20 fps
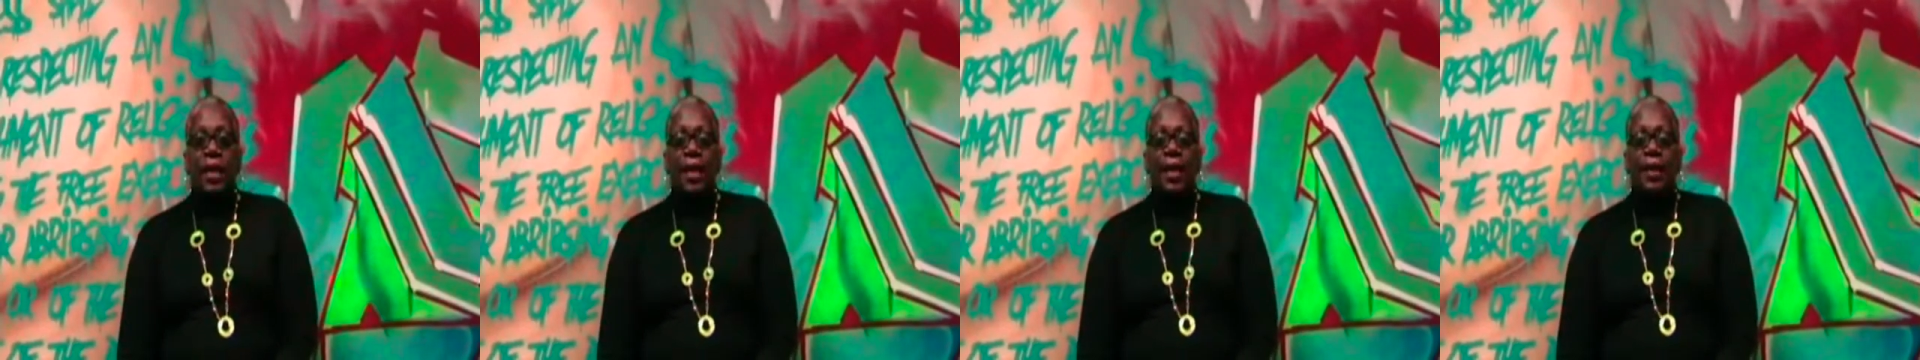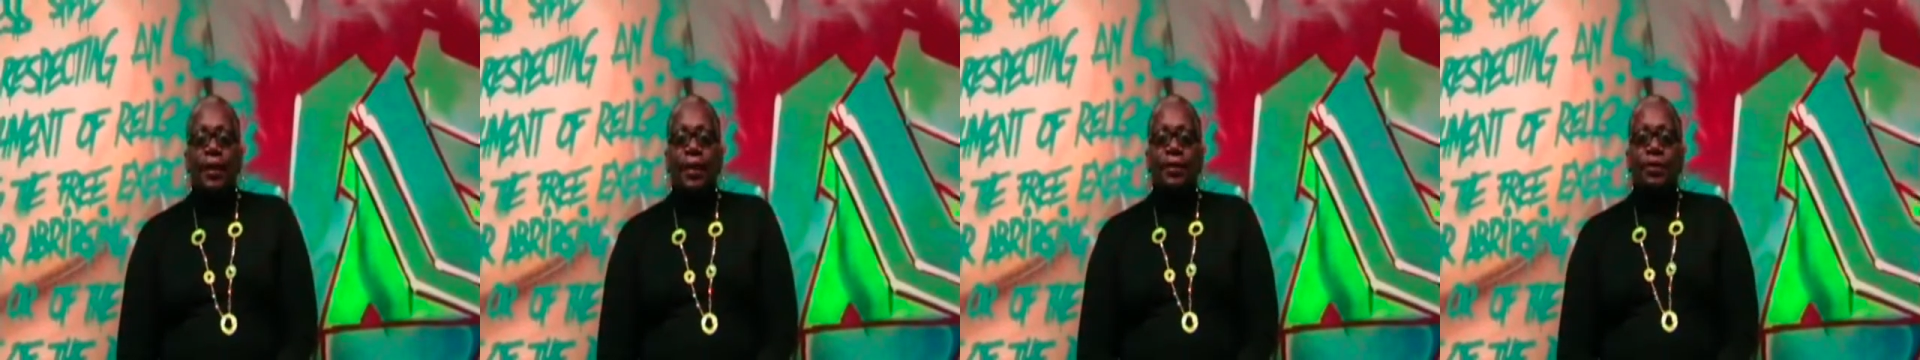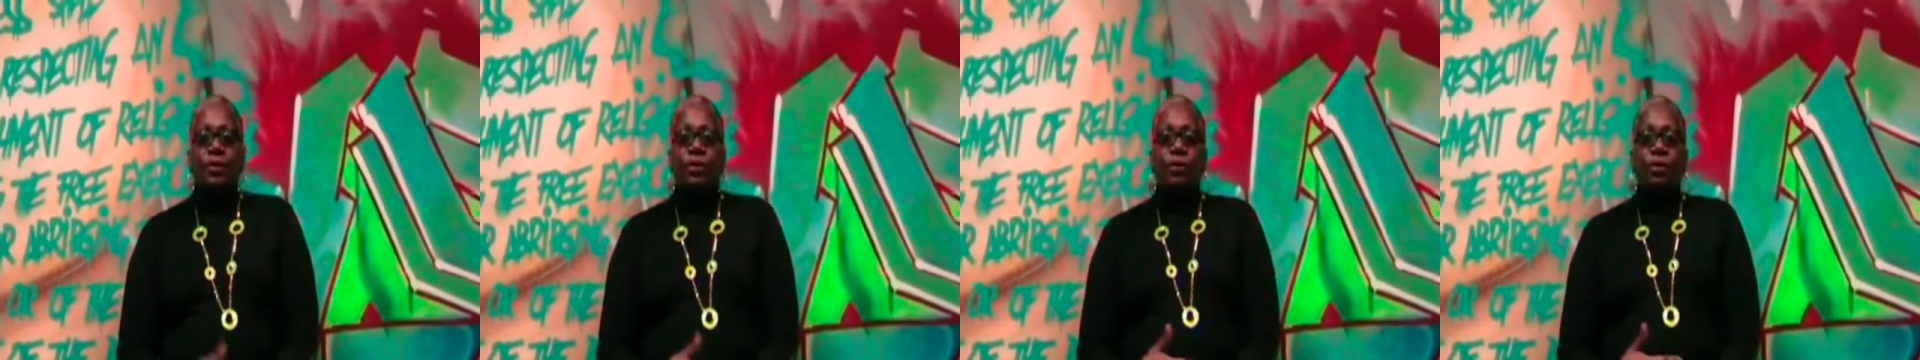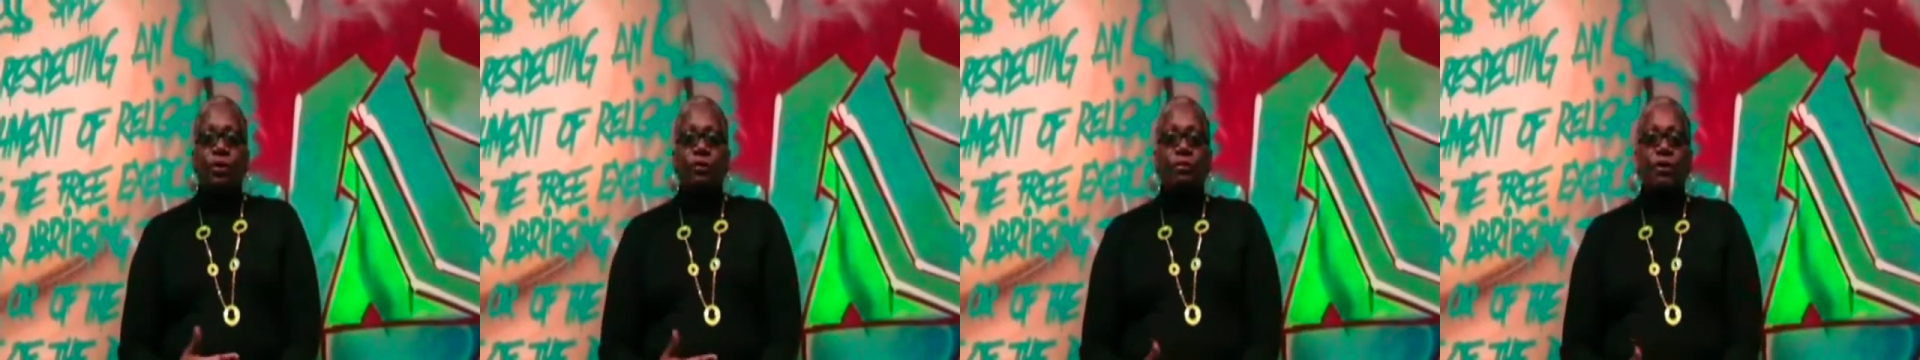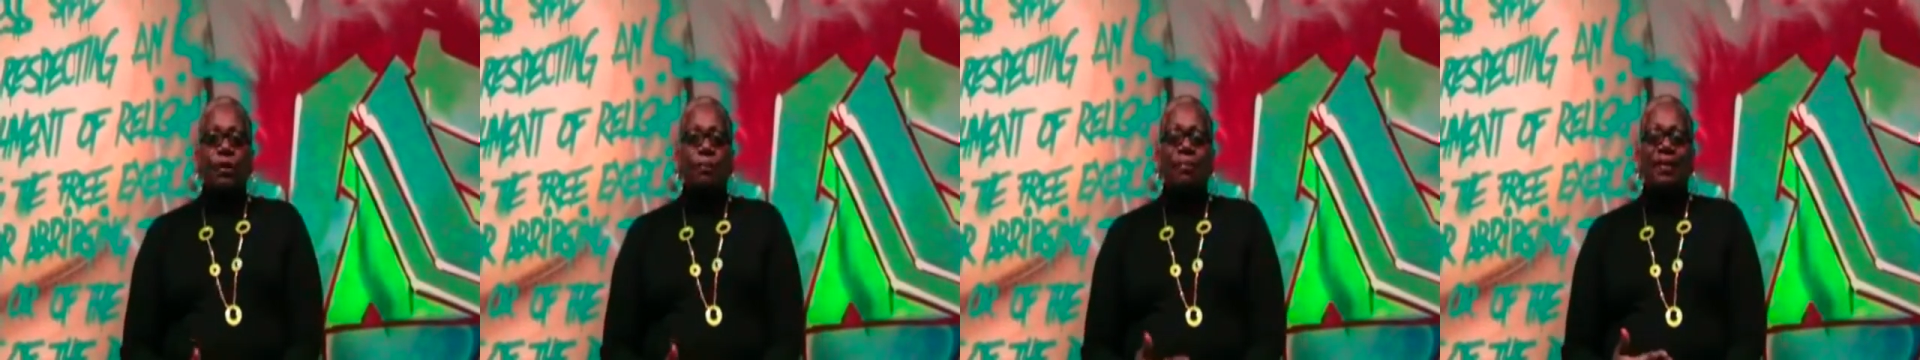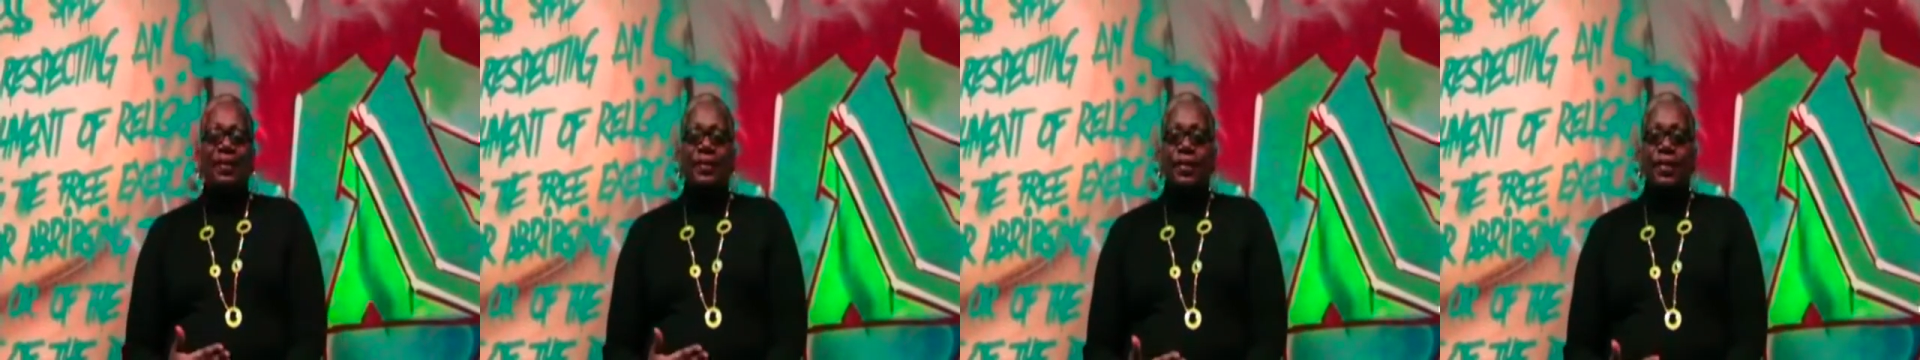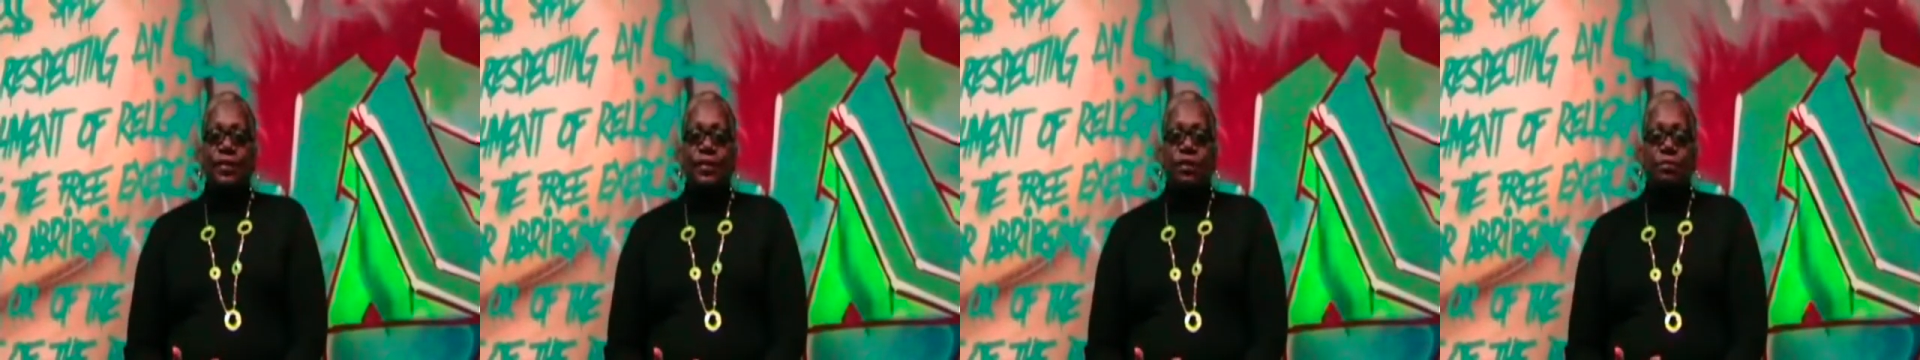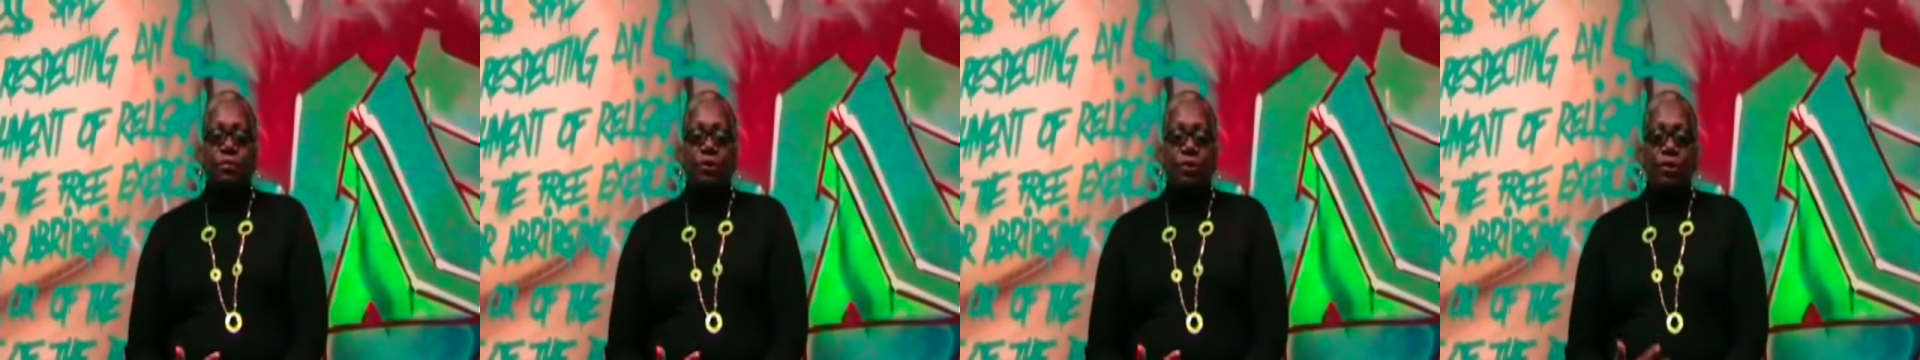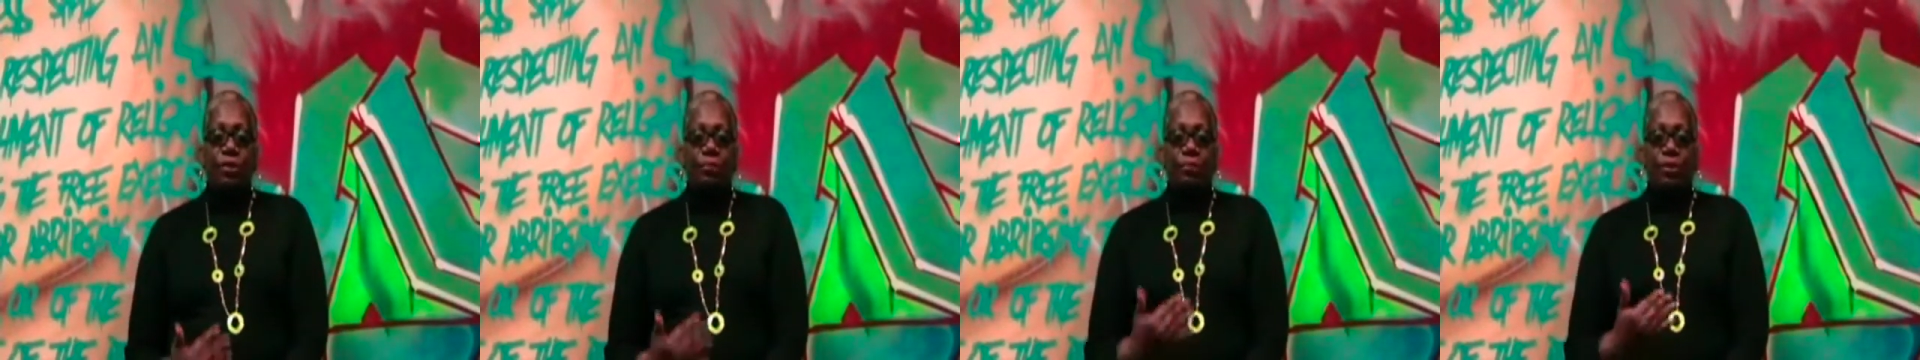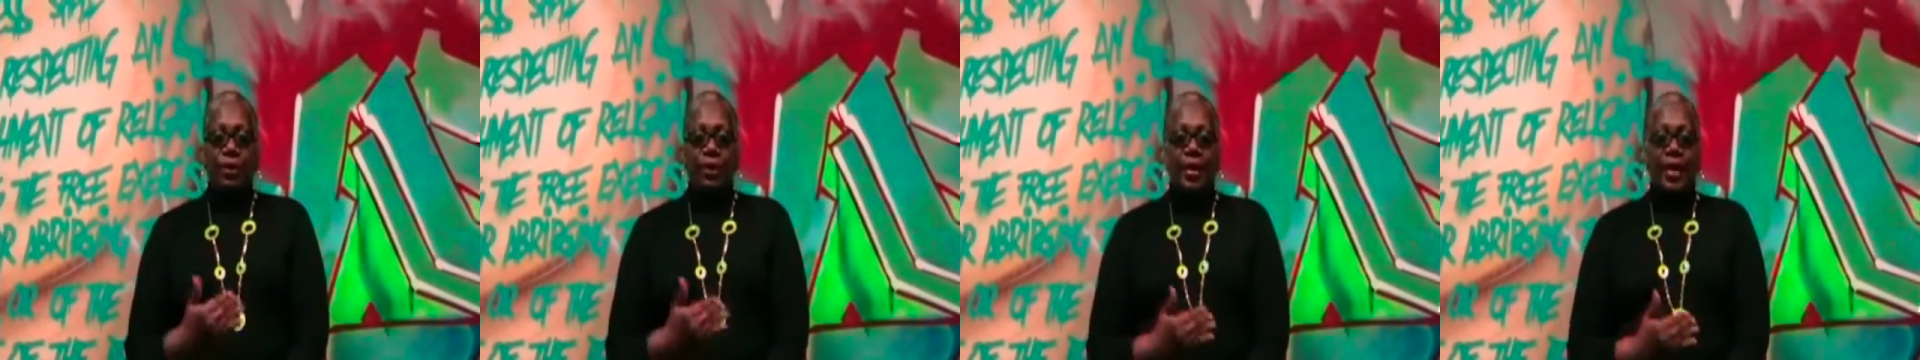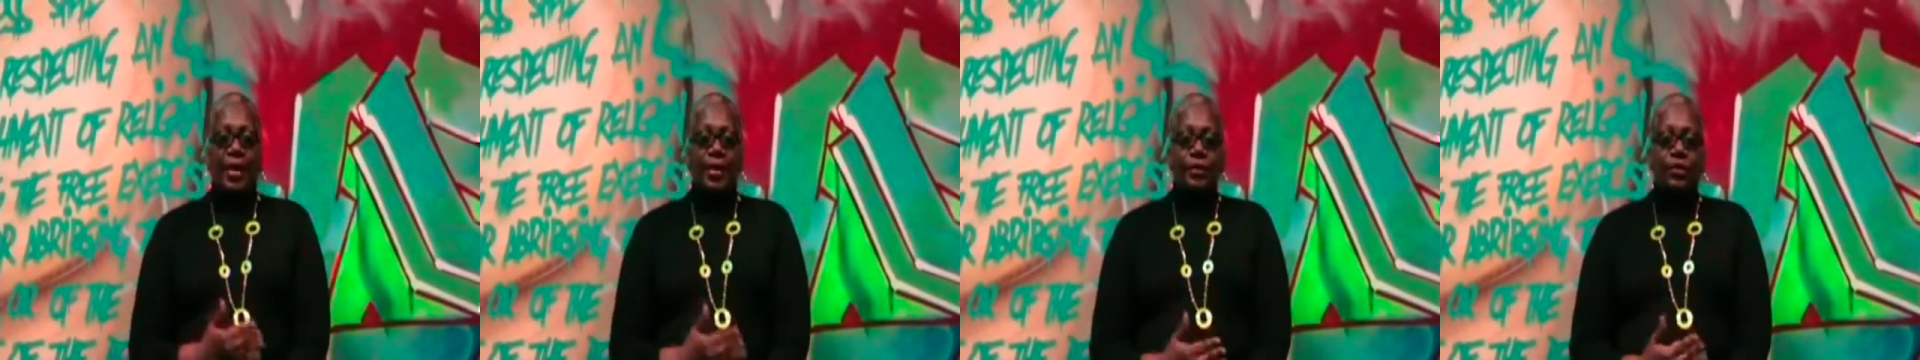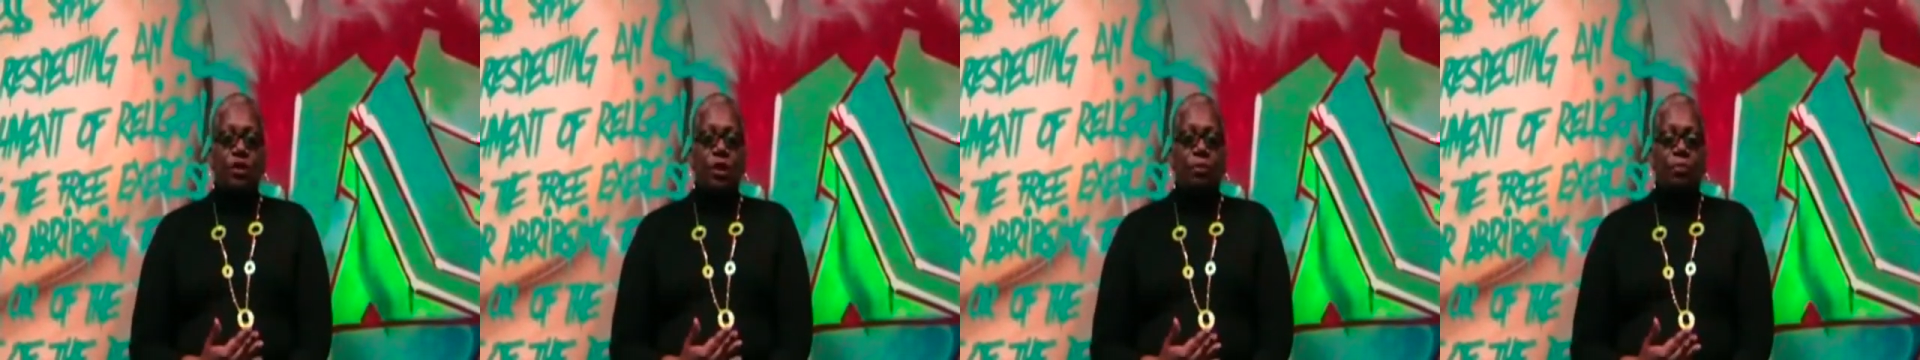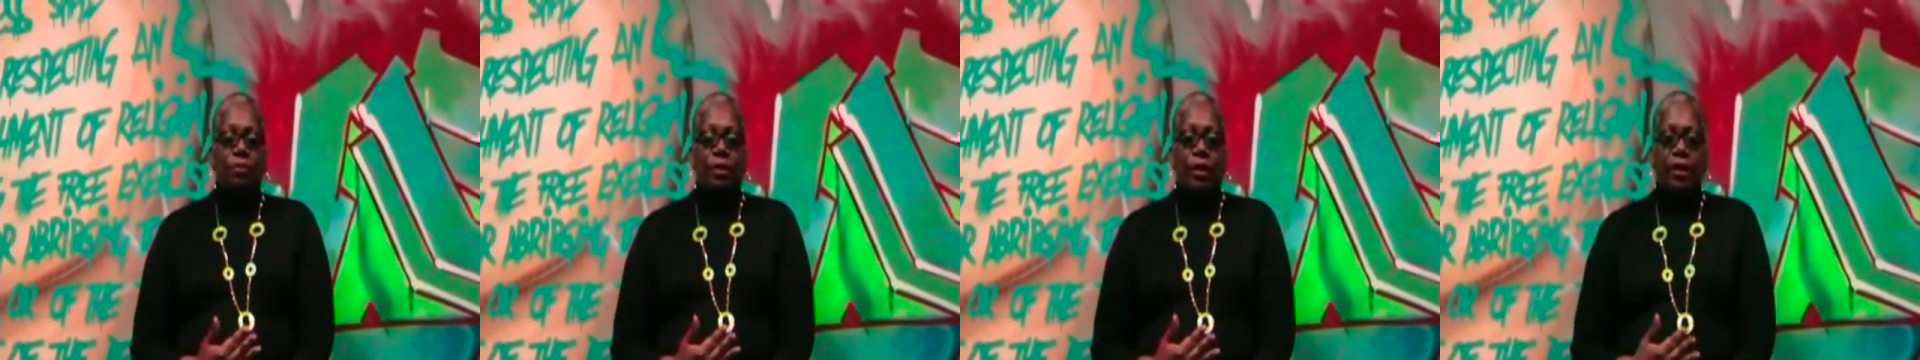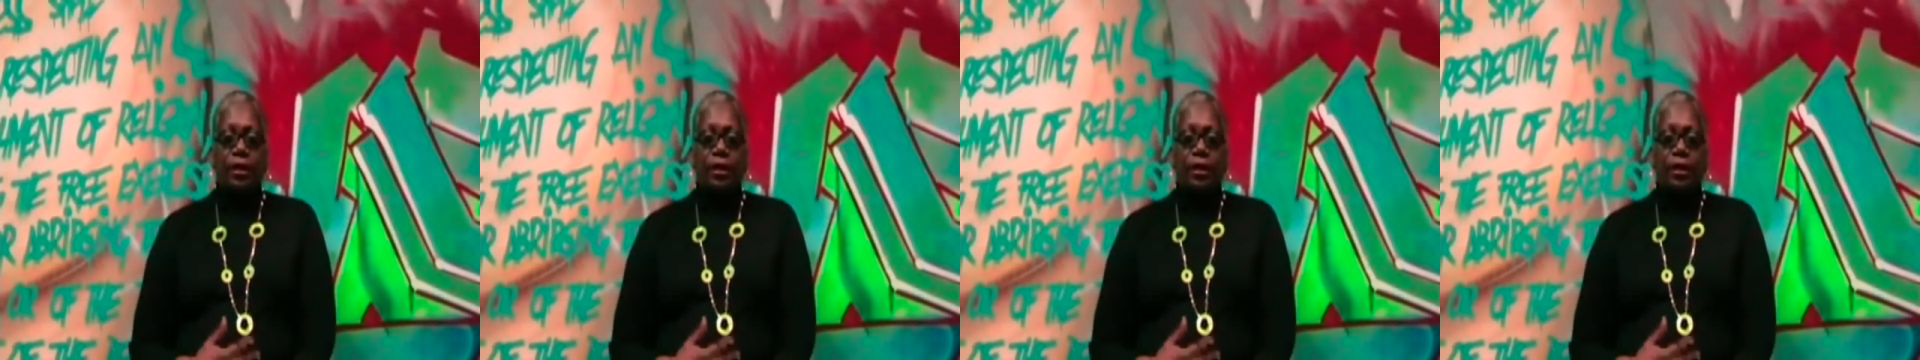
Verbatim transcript: And I told her about my testimony, what God showed me,